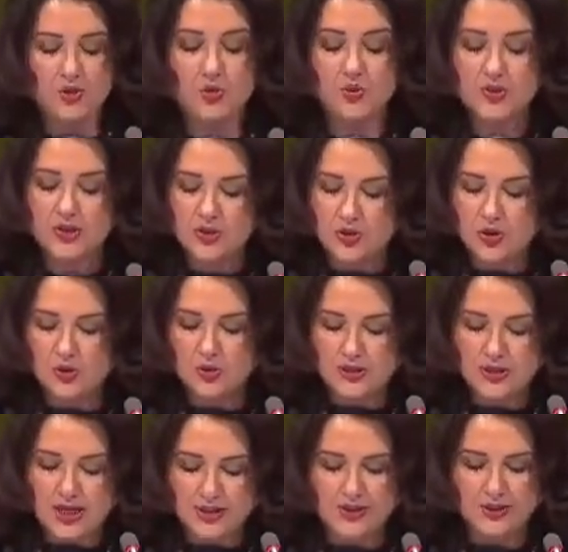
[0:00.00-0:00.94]
who is
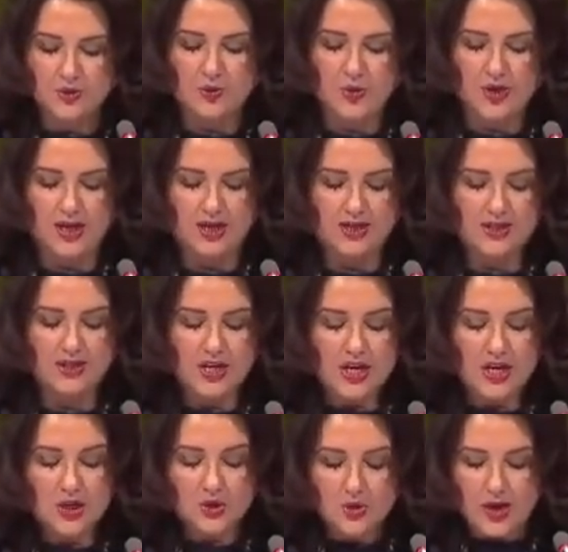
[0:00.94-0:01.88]
told otherwise
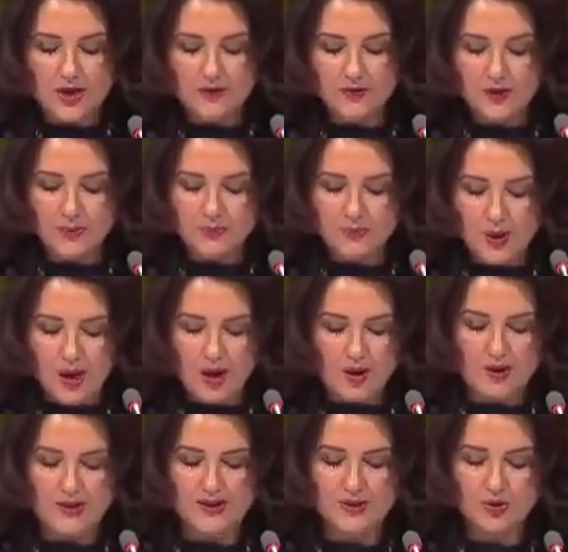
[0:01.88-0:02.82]
to have the
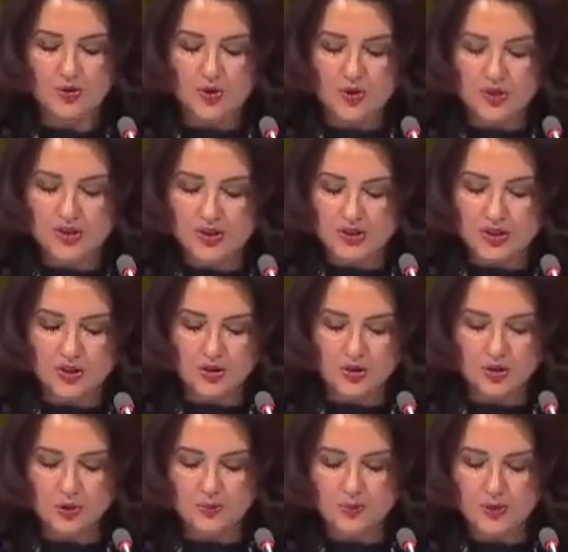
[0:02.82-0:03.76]
power to continue
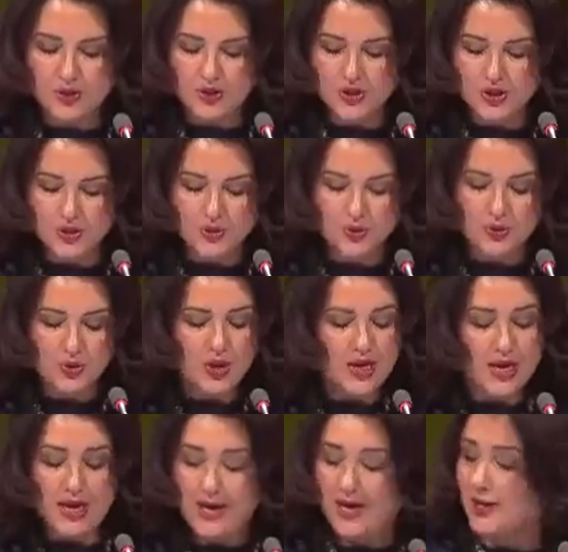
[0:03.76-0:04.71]
to pursue
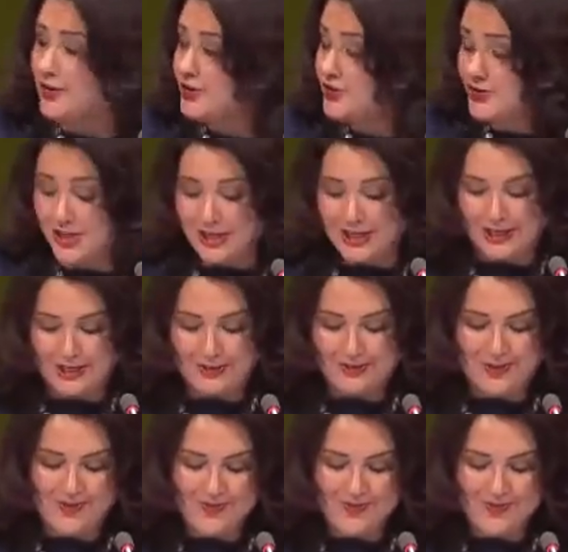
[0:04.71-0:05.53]
her dream,